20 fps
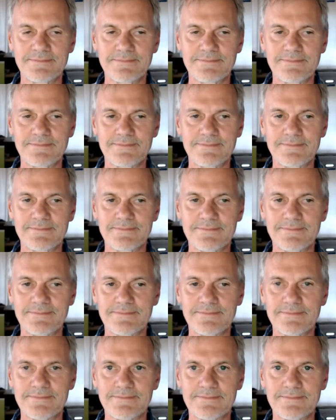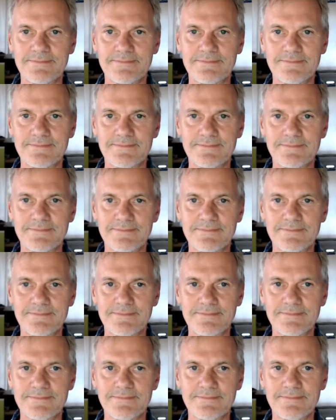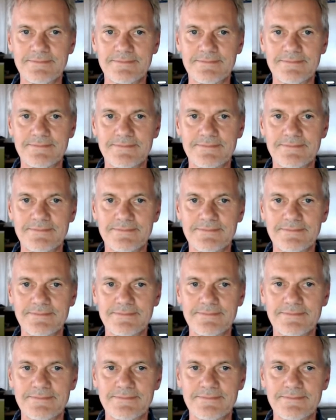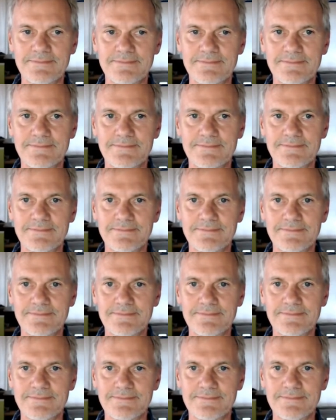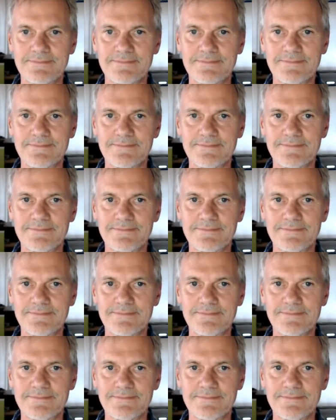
[no speech]